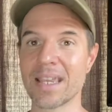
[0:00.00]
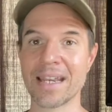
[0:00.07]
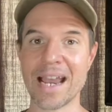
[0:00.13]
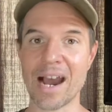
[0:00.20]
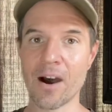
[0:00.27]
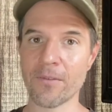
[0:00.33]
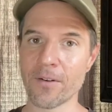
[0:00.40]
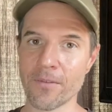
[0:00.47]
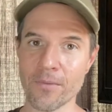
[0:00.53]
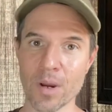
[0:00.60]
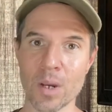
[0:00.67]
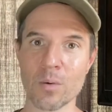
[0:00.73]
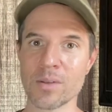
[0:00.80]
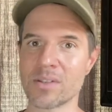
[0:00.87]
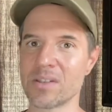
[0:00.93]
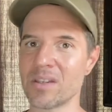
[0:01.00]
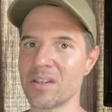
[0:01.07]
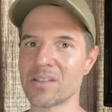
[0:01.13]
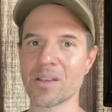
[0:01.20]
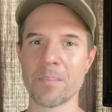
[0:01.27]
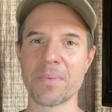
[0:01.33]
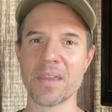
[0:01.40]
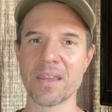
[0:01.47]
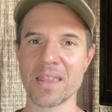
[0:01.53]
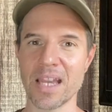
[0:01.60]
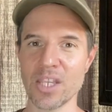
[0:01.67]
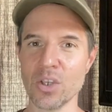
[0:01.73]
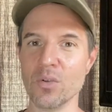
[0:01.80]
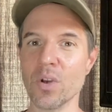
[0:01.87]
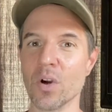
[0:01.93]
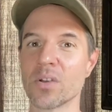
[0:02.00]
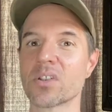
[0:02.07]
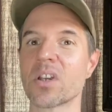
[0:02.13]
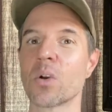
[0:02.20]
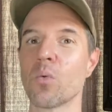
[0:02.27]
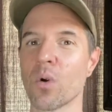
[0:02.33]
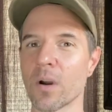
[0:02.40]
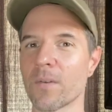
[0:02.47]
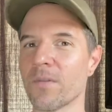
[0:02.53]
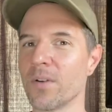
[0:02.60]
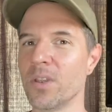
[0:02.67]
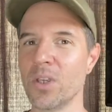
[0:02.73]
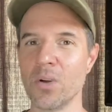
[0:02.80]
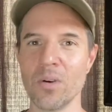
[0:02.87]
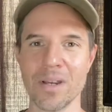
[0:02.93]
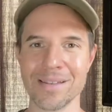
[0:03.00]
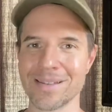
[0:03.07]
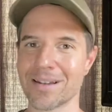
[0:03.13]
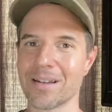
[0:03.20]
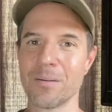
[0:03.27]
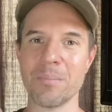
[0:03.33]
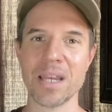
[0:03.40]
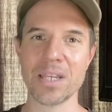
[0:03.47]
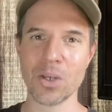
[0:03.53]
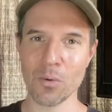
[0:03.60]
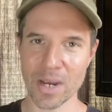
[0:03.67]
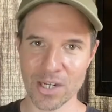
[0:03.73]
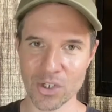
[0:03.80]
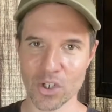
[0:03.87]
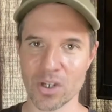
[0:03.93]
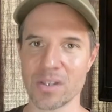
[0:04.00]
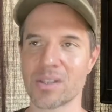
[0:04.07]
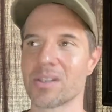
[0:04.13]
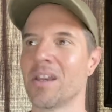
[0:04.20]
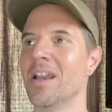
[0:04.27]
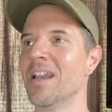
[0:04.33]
alpha frequency, something that you know is going to work for you, isn't going to make you anxious,